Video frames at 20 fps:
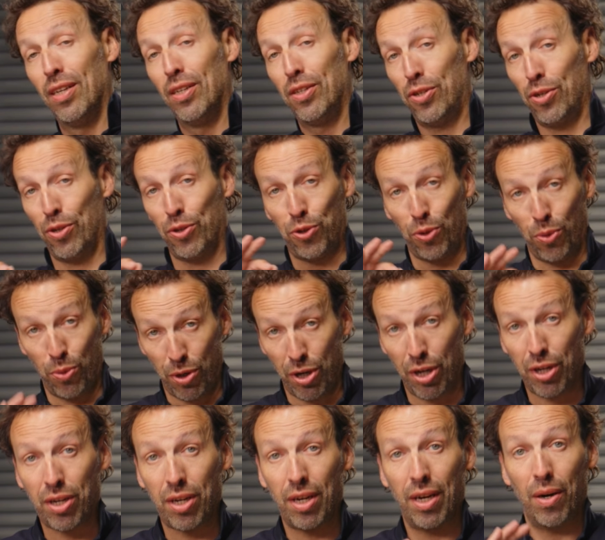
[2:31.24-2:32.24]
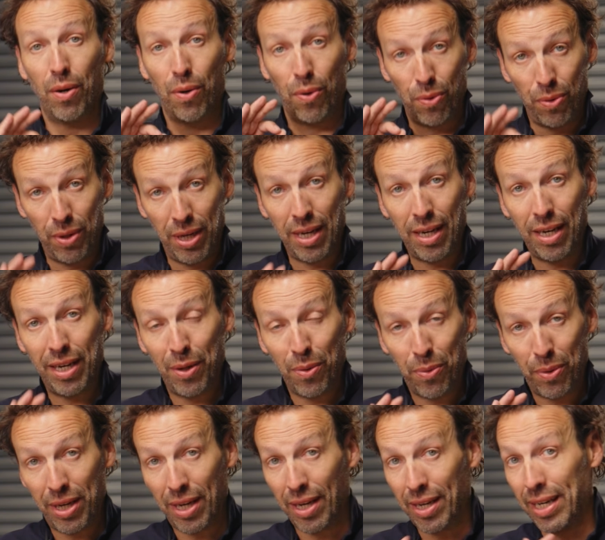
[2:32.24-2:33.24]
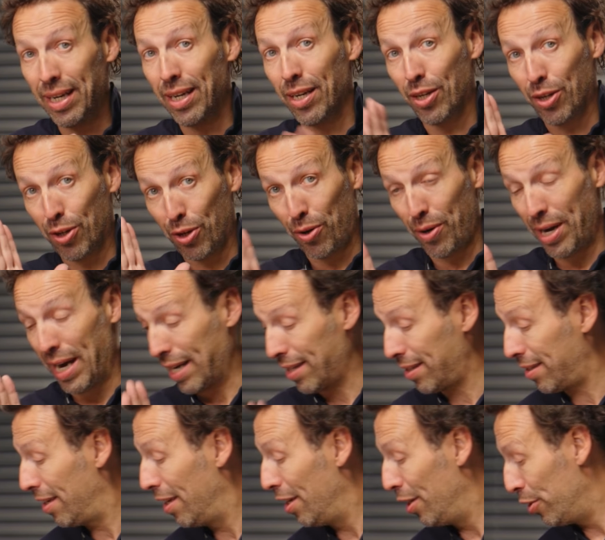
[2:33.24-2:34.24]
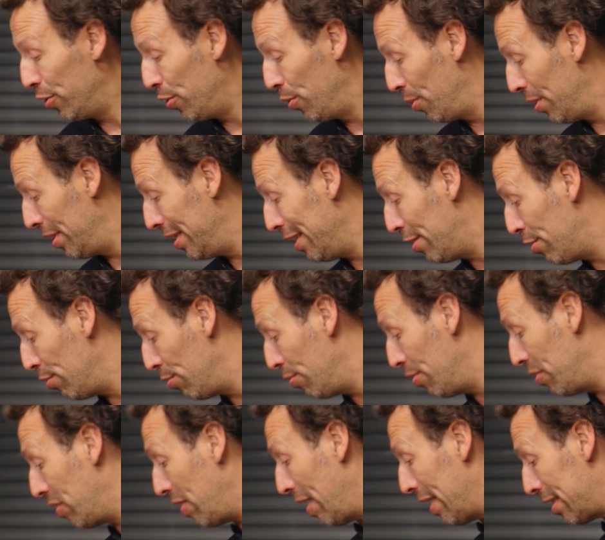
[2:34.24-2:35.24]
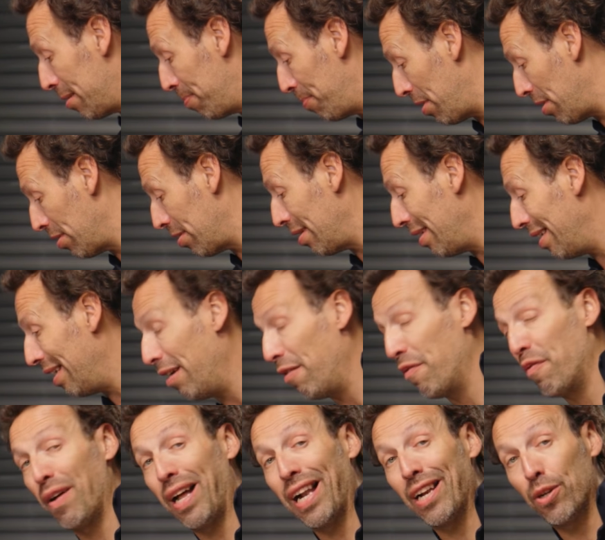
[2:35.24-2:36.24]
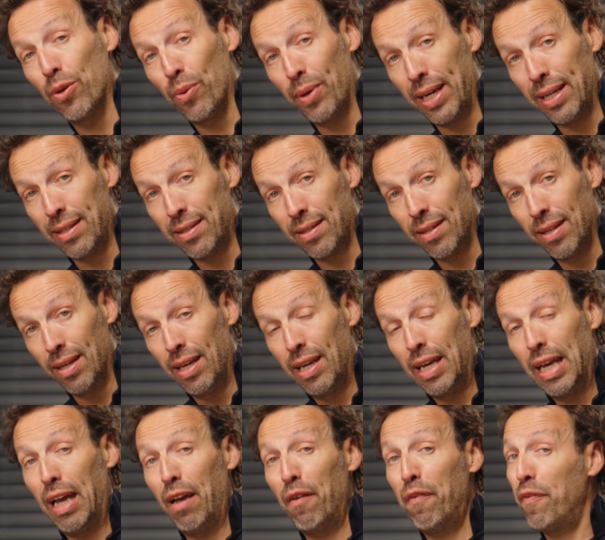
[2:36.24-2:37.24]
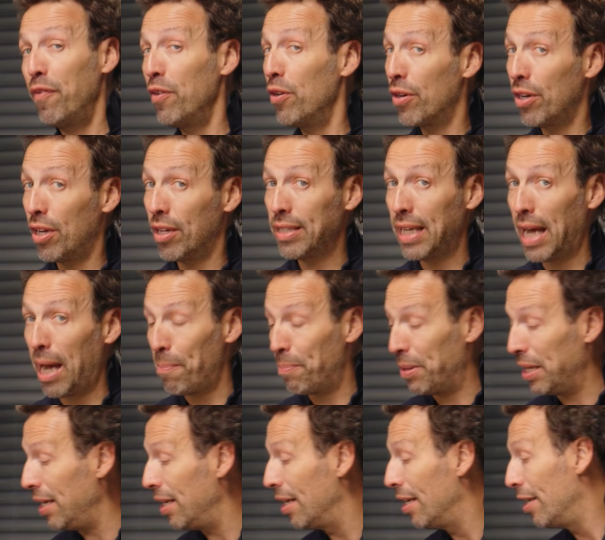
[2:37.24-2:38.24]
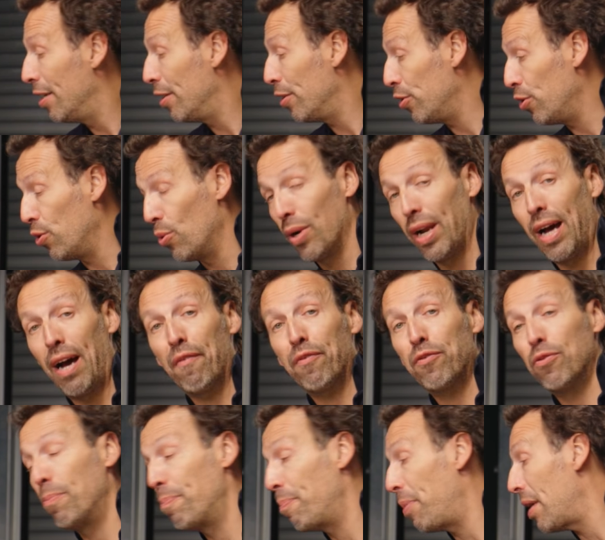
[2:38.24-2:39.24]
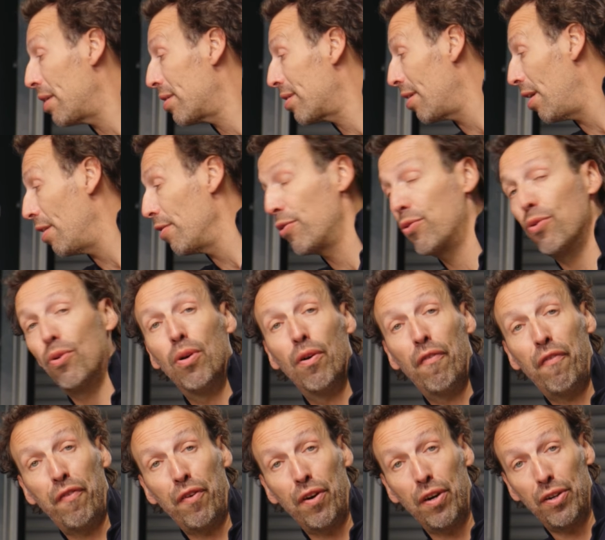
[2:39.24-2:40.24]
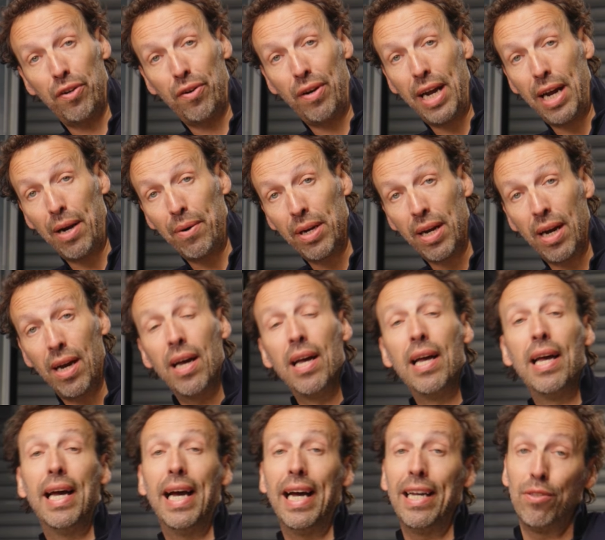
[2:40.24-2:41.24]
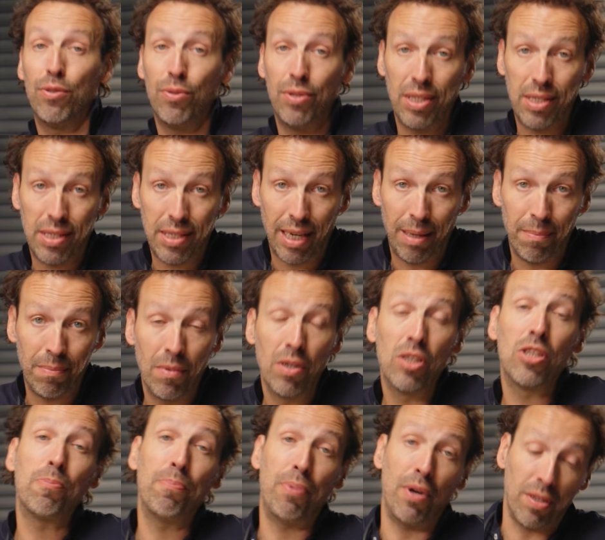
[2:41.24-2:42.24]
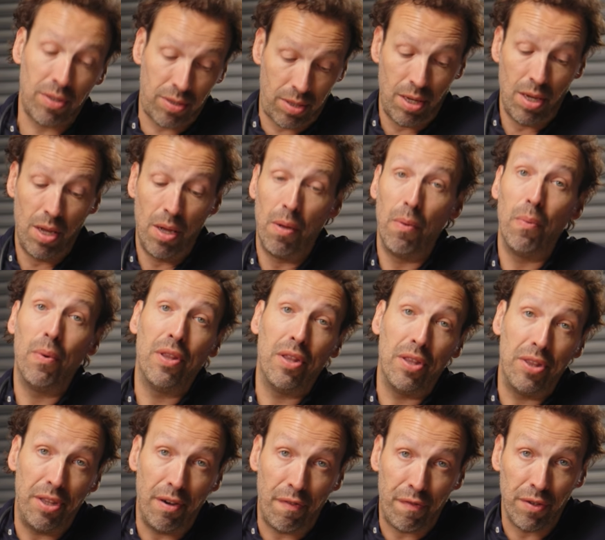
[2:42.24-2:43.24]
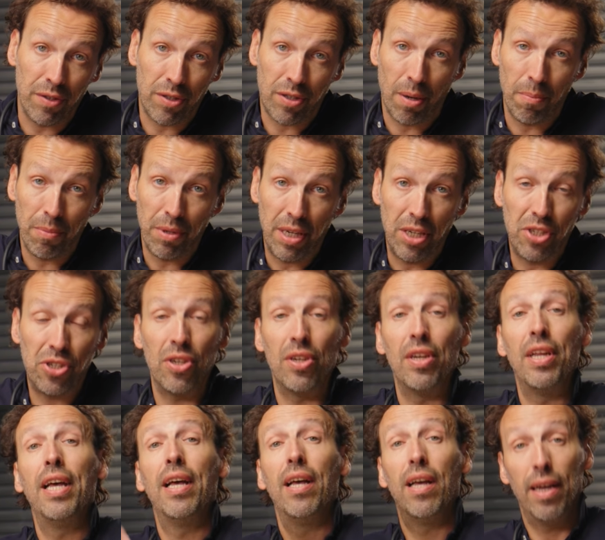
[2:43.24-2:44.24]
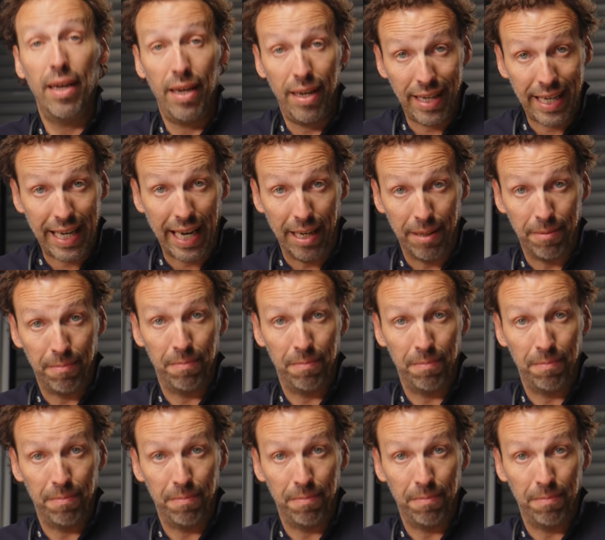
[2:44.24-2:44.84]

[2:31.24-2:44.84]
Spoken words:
So to work really correct, you will need to do a test spot, evaluate. If you're not happy, you will have to pass on to a further area and do the same spot with a different combination again.